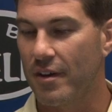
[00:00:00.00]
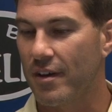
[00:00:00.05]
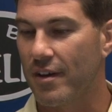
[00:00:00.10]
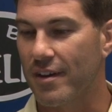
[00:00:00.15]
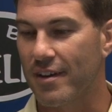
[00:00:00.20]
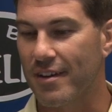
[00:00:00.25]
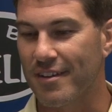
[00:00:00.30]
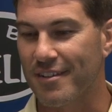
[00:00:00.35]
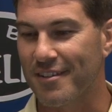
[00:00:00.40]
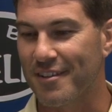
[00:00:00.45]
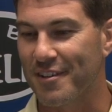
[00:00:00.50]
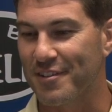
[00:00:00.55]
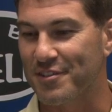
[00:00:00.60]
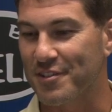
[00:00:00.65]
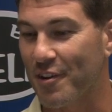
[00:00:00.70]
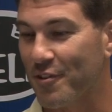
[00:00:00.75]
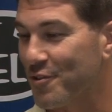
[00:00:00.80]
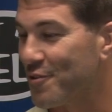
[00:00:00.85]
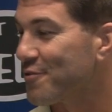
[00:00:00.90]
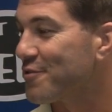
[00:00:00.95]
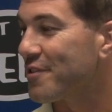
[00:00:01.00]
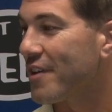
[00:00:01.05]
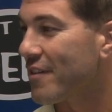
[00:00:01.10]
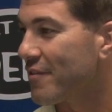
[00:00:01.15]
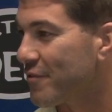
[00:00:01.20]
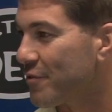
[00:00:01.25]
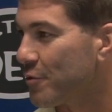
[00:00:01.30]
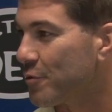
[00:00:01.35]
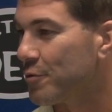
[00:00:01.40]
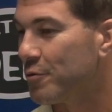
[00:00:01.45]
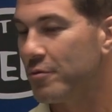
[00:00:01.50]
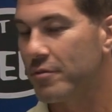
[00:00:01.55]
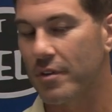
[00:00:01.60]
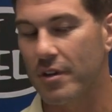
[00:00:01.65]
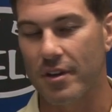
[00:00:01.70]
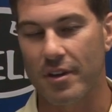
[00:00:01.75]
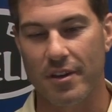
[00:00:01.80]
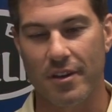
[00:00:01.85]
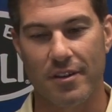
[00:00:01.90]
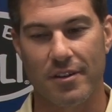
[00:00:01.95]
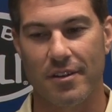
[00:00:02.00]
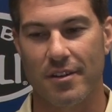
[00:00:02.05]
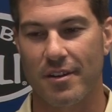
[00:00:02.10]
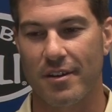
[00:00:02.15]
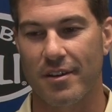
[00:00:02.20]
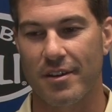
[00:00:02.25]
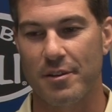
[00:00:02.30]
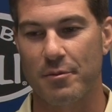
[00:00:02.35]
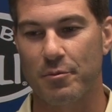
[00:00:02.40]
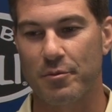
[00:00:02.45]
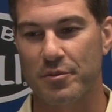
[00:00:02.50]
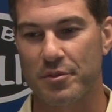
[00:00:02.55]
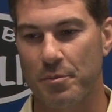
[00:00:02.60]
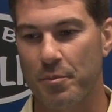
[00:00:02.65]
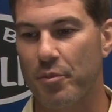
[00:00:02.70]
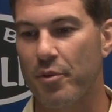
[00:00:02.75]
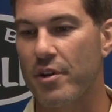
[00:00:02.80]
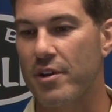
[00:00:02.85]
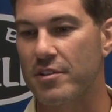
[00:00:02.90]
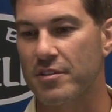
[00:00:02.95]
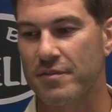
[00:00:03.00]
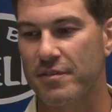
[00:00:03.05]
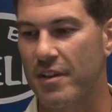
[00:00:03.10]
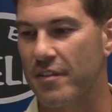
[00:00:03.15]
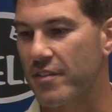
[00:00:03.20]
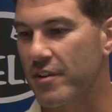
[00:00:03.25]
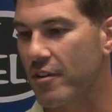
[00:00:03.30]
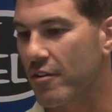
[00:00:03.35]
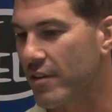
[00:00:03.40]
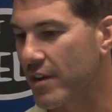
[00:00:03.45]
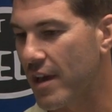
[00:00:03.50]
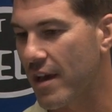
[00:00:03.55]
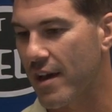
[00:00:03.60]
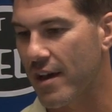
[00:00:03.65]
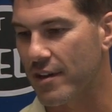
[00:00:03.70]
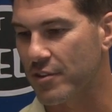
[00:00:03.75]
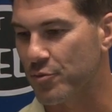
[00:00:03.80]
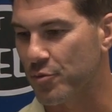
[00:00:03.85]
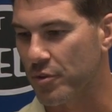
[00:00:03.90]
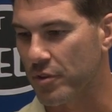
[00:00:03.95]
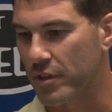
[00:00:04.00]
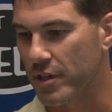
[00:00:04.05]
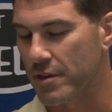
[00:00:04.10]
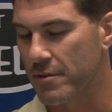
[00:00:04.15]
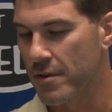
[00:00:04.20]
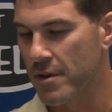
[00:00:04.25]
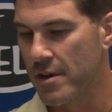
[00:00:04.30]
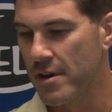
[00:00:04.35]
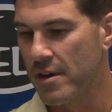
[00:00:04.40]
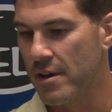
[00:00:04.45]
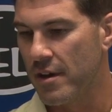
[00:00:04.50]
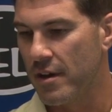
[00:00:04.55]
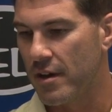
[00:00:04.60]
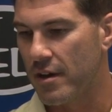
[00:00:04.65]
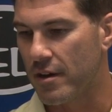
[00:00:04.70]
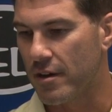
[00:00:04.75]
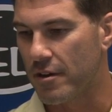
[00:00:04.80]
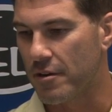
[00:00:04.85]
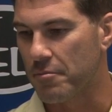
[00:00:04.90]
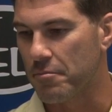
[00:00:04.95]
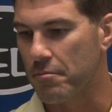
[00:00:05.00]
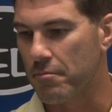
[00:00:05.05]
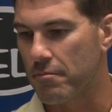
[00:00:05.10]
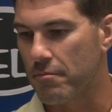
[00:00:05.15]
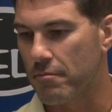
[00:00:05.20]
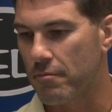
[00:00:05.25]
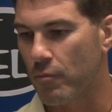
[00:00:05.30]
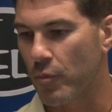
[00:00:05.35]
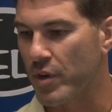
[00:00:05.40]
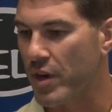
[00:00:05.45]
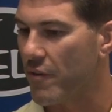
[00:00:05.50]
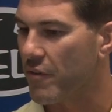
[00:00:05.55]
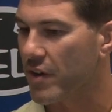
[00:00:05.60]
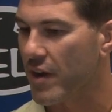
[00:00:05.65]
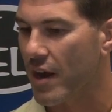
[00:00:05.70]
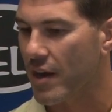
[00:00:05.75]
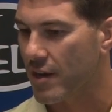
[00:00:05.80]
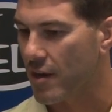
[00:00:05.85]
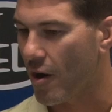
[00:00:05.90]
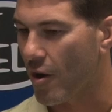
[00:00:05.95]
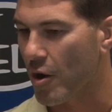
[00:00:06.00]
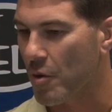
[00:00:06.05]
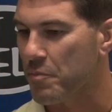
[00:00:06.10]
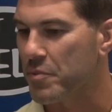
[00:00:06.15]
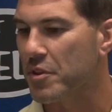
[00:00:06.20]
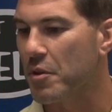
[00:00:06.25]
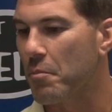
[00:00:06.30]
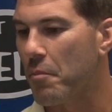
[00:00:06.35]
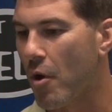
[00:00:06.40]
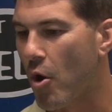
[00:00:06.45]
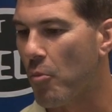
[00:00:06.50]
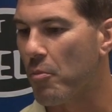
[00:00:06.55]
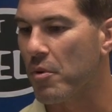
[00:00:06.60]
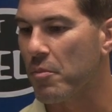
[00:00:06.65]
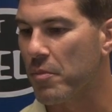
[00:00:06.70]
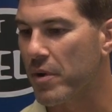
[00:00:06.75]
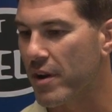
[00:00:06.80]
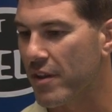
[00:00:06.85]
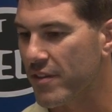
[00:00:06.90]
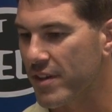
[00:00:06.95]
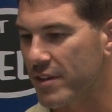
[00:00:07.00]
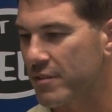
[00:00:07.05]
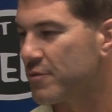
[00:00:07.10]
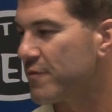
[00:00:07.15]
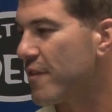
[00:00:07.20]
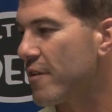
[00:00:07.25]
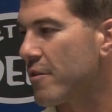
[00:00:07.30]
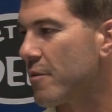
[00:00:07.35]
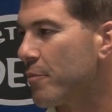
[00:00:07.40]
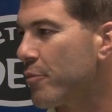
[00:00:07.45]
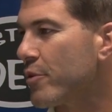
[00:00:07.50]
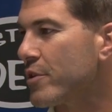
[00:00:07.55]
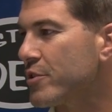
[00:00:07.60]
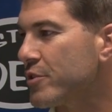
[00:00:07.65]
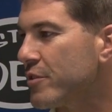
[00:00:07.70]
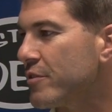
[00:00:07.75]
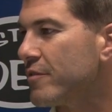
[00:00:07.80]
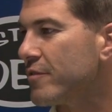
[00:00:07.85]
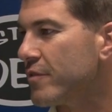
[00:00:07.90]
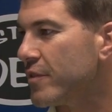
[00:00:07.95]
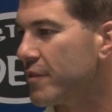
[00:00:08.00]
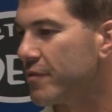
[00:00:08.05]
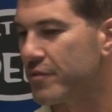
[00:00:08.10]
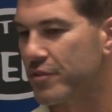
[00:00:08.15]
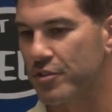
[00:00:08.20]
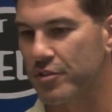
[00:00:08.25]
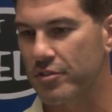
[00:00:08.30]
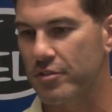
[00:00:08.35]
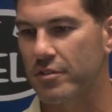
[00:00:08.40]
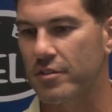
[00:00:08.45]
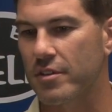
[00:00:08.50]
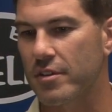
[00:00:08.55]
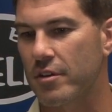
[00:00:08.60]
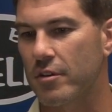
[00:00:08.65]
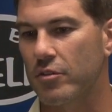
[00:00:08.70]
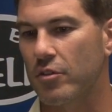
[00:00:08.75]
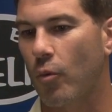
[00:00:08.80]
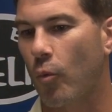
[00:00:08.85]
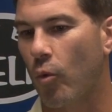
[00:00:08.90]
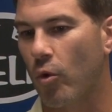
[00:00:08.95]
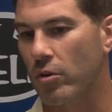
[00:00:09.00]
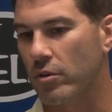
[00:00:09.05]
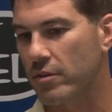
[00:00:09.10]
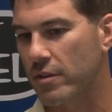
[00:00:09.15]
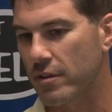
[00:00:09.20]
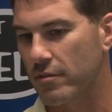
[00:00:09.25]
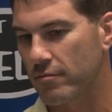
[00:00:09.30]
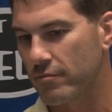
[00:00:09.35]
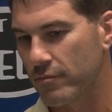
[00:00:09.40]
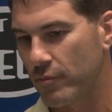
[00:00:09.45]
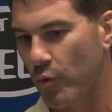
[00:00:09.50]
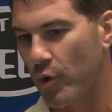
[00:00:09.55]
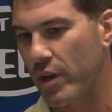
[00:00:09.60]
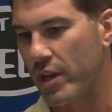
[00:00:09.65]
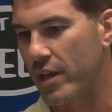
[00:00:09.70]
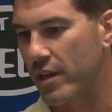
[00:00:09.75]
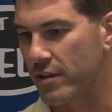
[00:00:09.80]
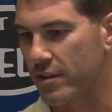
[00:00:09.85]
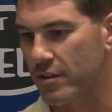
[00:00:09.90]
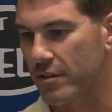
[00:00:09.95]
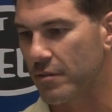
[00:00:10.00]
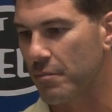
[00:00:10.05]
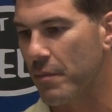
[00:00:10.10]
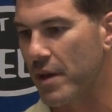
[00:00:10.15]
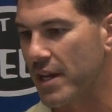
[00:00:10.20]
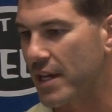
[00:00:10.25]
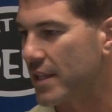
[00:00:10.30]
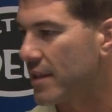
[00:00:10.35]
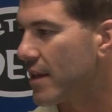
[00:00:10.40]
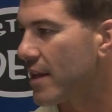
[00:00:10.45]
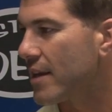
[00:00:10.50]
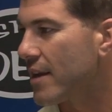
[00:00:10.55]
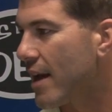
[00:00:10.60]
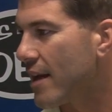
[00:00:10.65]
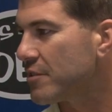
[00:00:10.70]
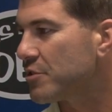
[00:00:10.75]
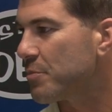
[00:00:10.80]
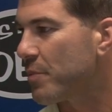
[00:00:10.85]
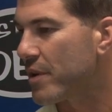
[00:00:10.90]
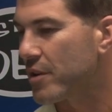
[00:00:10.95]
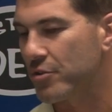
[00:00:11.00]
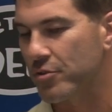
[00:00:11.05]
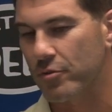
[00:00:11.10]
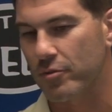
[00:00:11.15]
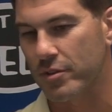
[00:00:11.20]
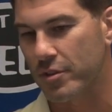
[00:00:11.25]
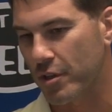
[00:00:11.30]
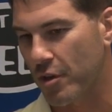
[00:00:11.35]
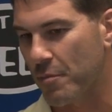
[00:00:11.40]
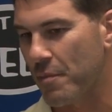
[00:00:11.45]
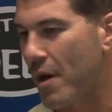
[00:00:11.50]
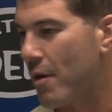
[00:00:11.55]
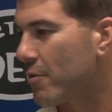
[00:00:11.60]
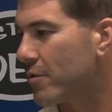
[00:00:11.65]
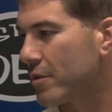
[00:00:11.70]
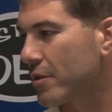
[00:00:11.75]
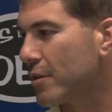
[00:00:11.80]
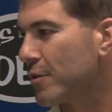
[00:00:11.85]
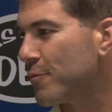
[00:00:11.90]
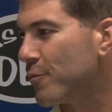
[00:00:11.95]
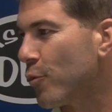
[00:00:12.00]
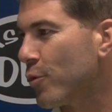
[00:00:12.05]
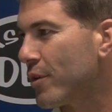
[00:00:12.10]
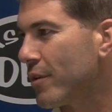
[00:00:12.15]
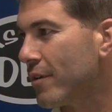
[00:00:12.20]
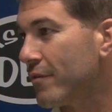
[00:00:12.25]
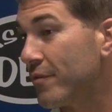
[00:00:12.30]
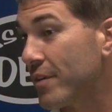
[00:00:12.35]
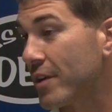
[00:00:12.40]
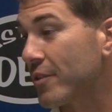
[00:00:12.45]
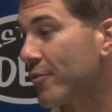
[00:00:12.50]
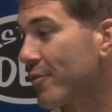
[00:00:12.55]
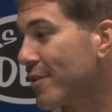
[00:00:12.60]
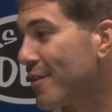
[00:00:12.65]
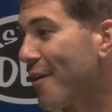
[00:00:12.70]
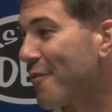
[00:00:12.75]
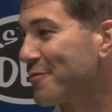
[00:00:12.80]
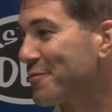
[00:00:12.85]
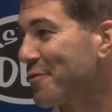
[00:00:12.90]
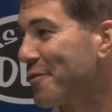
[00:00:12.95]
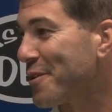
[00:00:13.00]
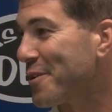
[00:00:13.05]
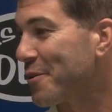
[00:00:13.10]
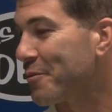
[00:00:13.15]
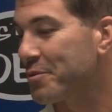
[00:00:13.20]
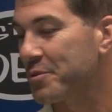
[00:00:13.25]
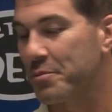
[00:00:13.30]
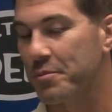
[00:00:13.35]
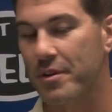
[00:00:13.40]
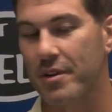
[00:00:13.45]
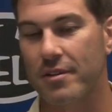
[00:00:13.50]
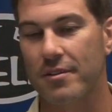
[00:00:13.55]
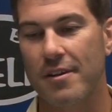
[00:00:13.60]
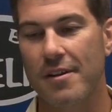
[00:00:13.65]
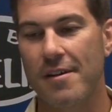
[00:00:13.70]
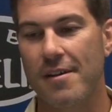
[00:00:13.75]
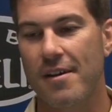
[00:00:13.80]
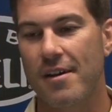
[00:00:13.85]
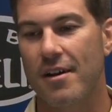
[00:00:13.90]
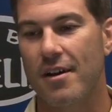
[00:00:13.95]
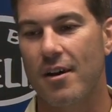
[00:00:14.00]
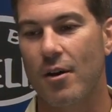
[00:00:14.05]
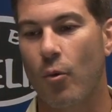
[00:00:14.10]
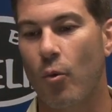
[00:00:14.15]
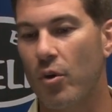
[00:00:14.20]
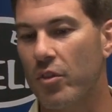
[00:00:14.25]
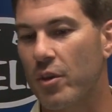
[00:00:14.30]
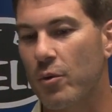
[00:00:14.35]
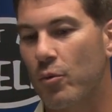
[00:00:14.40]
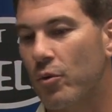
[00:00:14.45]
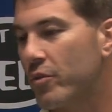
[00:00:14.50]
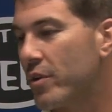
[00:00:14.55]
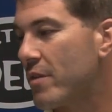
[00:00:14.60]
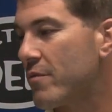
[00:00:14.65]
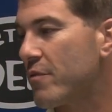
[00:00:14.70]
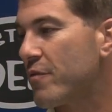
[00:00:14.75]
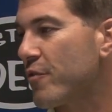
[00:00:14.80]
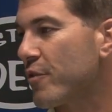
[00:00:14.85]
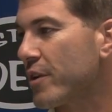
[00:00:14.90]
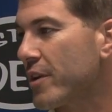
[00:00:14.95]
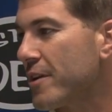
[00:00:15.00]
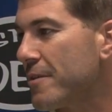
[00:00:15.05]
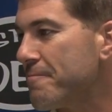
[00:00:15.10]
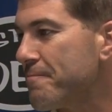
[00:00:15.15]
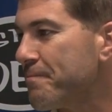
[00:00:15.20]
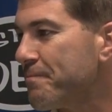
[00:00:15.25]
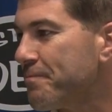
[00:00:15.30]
and saw your side full, and it was impressive. And I think our guys really, we never got caught up in the moment, but I think it was very appreciative of just the work that went into making that night special, and to come out with a good victory also helps, but one that we'll never forget.